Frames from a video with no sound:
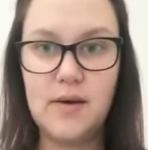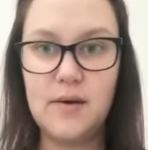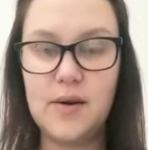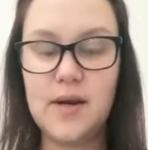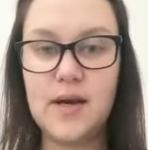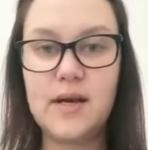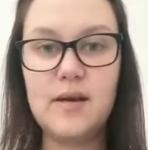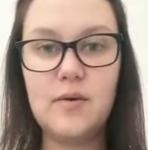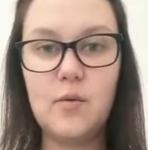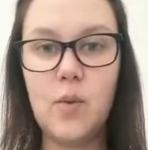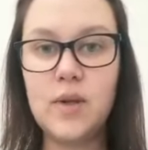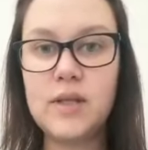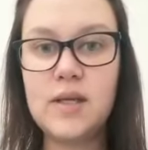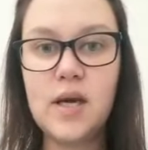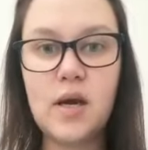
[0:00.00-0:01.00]
Okay,
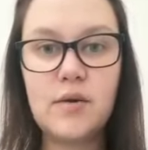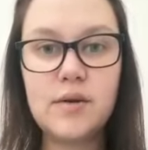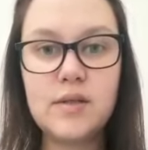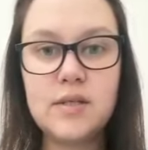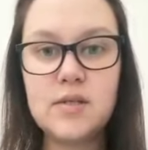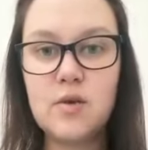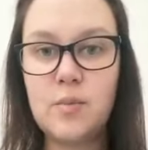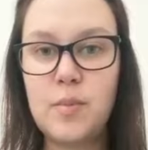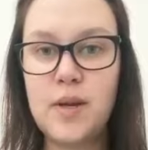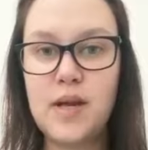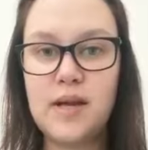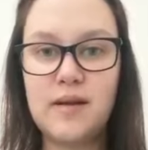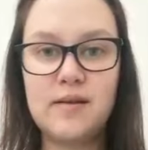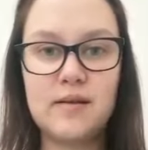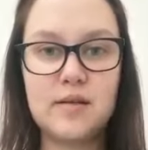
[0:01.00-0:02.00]
what characters are
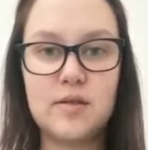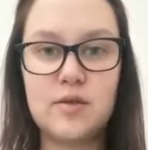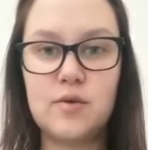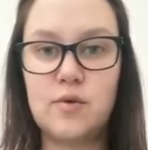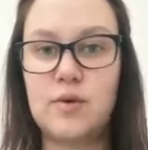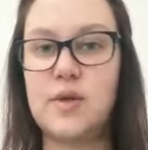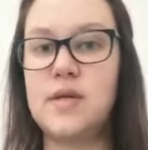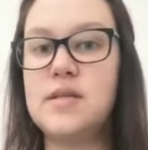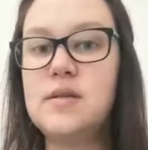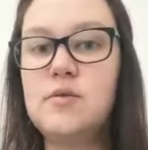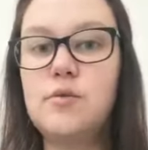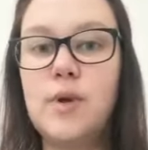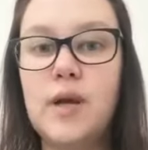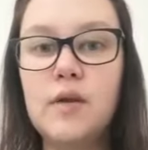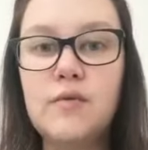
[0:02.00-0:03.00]
playing in the story? Is it
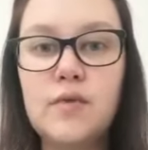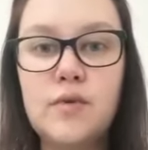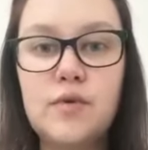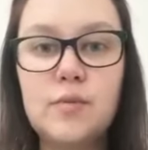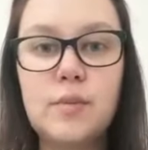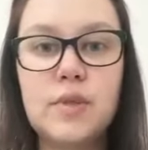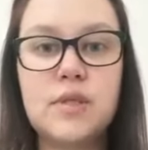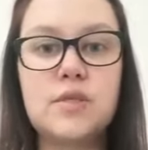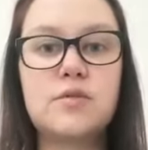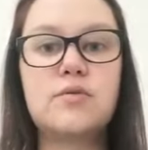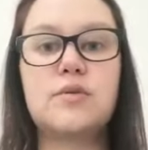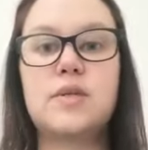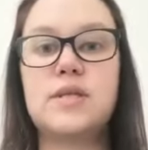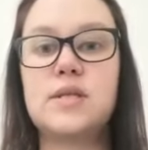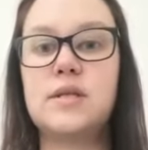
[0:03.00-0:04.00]
relevant to my
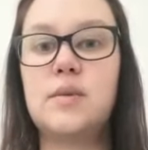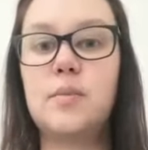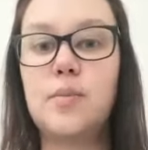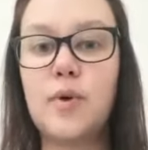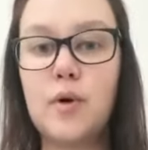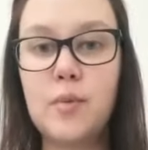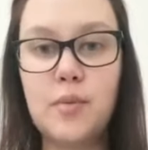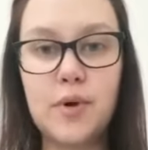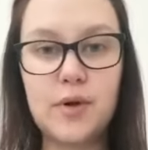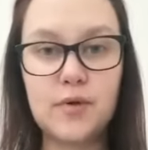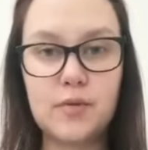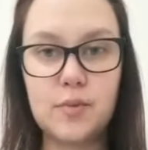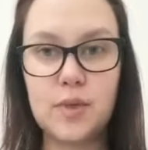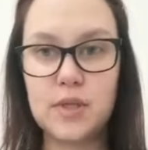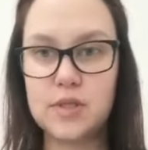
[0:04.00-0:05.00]
children? Is it appropriate
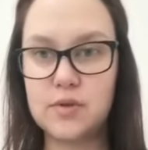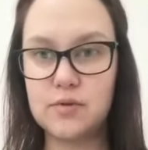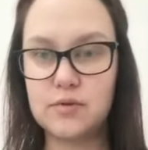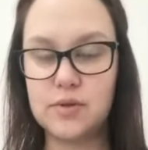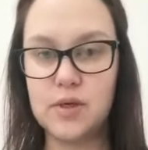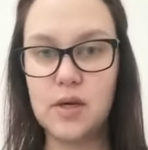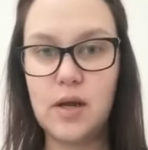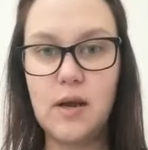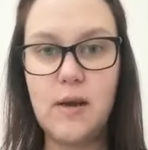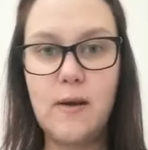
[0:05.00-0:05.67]
to my children?